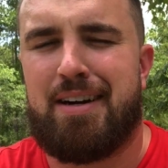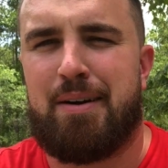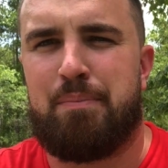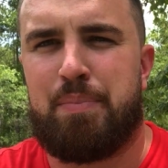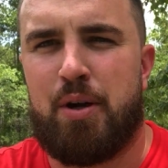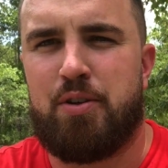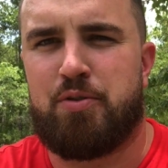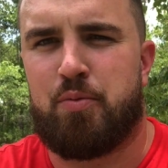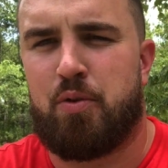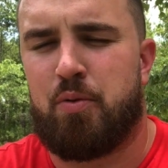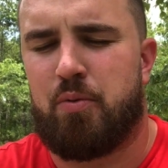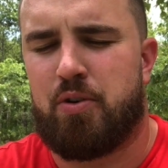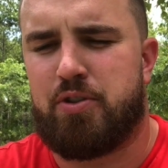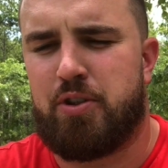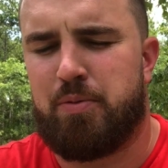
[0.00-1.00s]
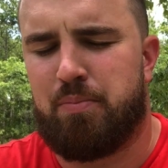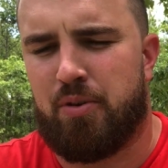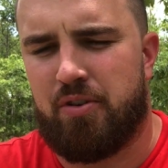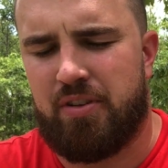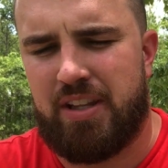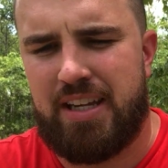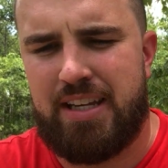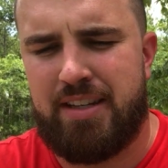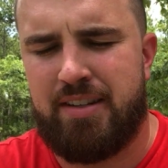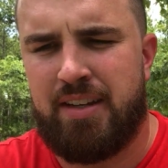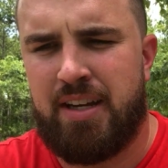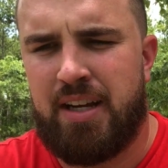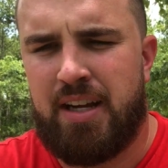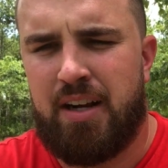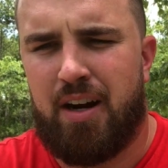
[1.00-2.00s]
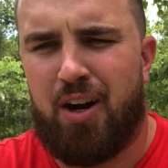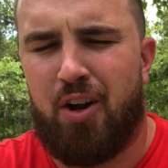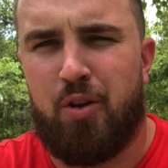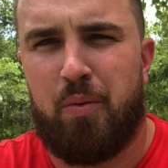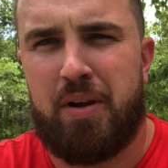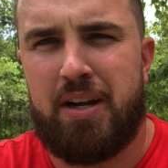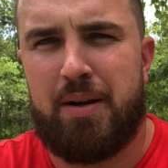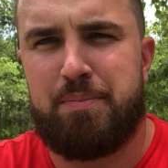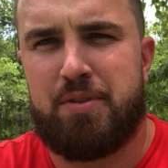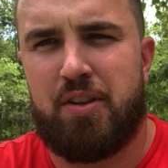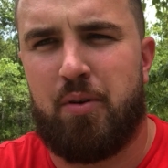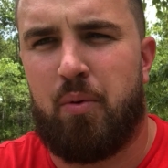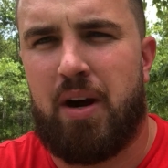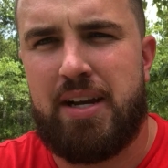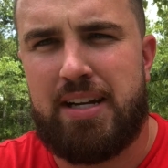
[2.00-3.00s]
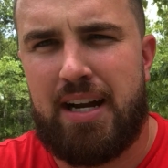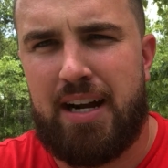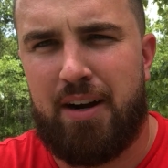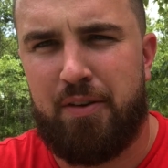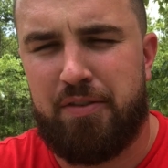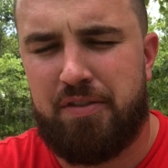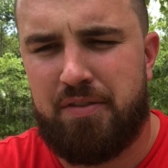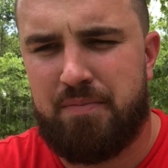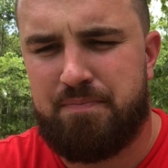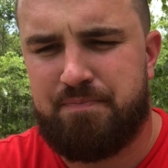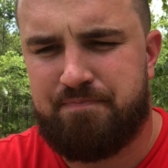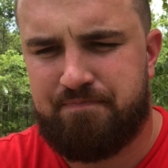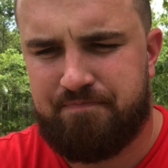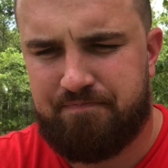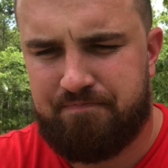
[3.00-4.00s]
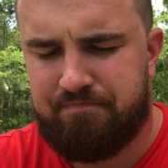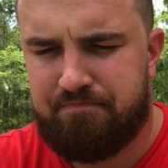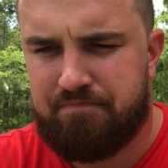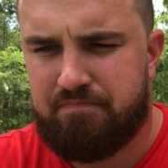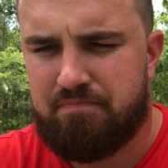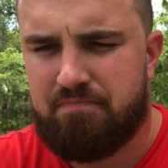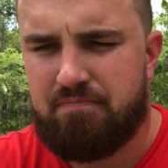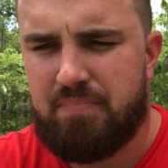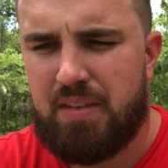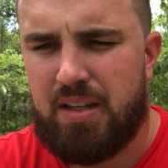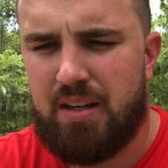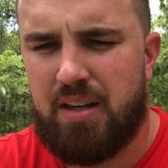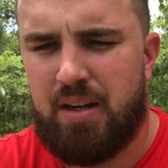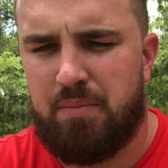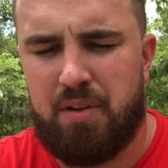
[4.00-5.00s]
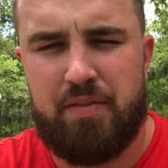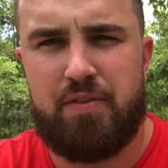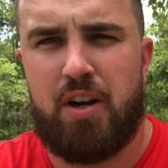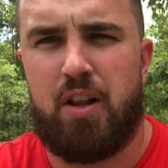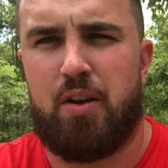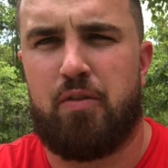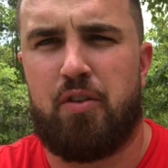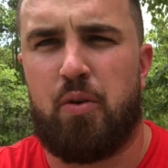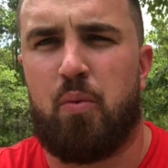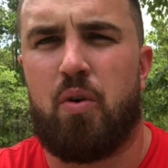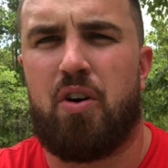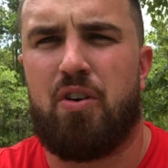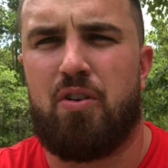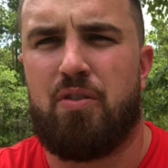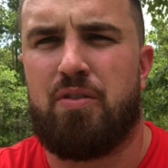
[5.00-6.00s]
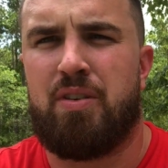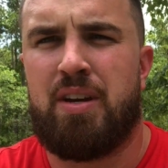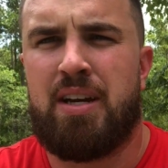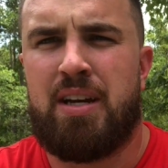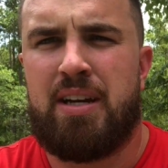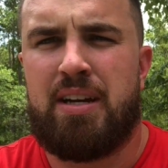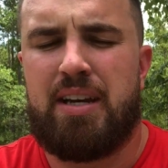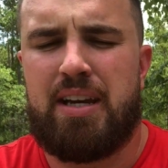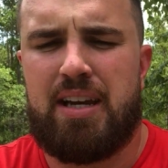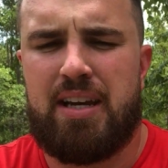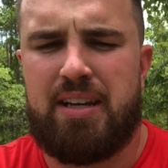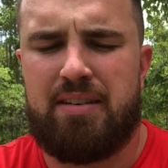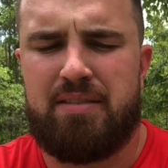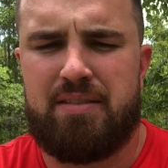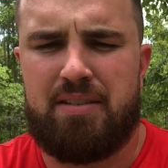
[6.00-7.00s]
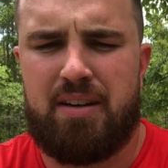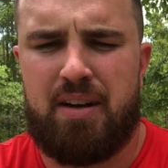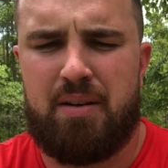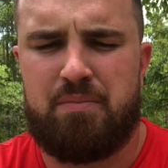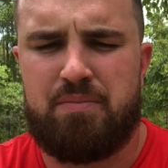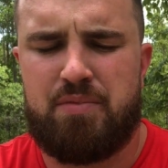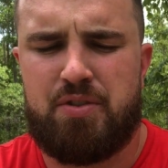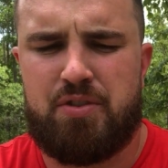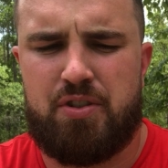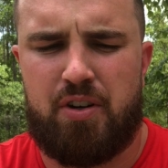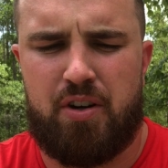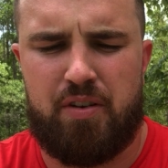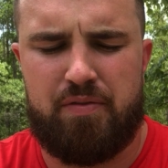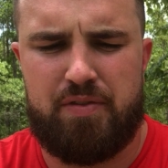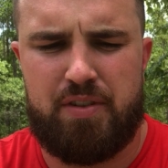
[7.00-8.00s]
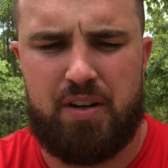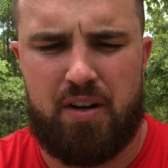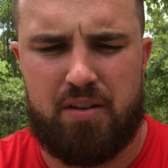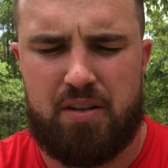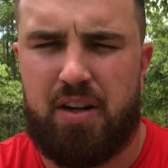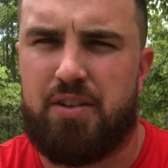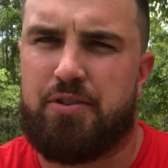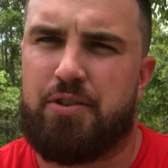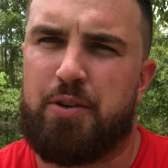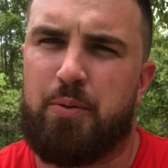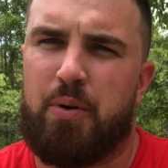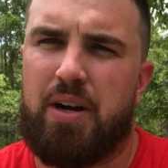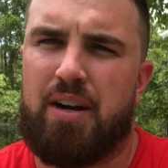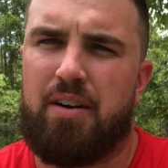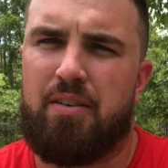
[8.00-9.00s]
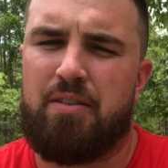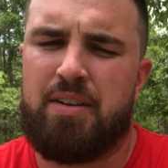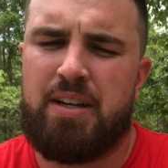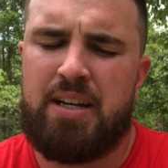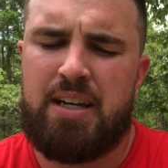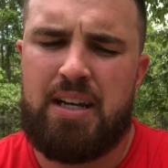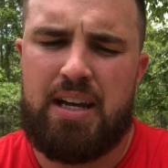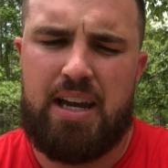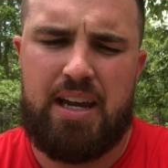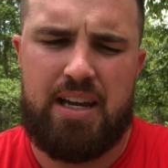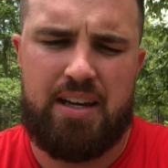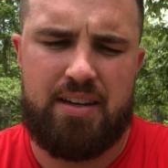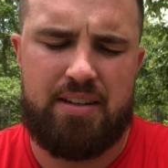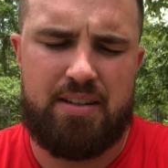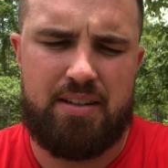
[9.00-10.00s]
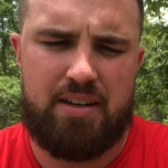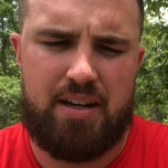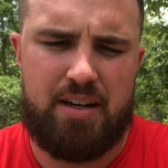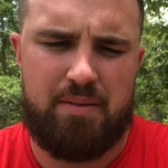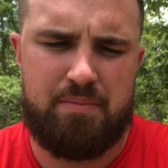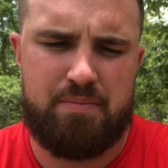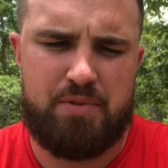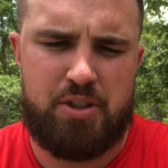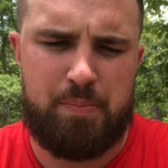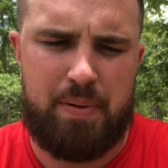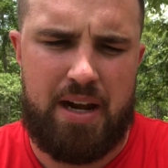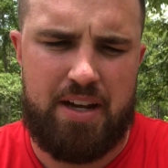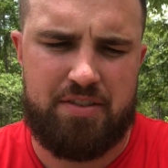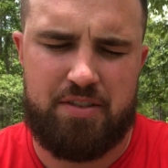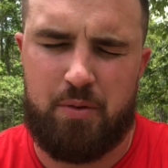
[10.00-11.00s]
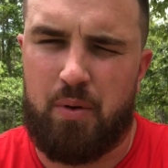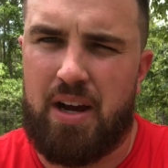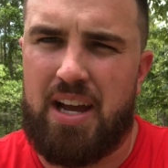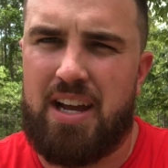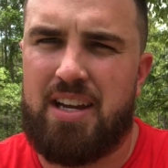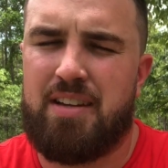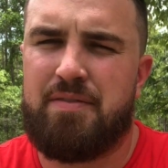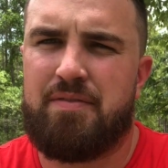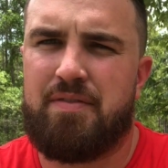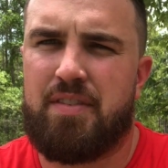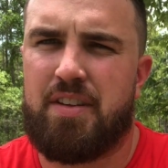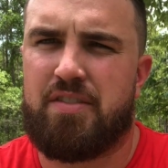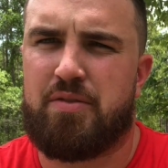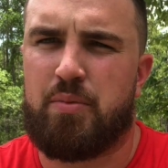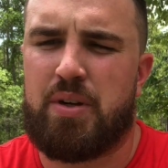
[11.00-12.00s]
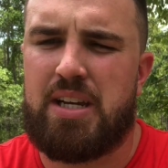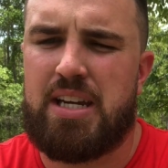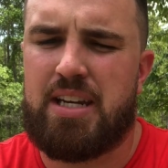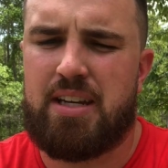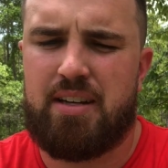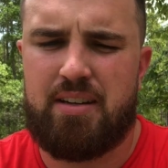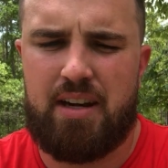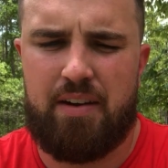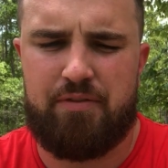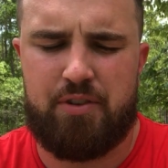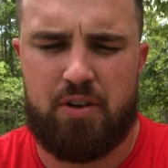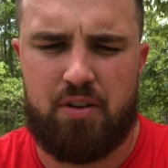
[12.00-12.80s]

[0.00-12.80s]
post-World War II Berlin, all the way up to the White House. Lived all over the world and served our country well. And she passed away this week after a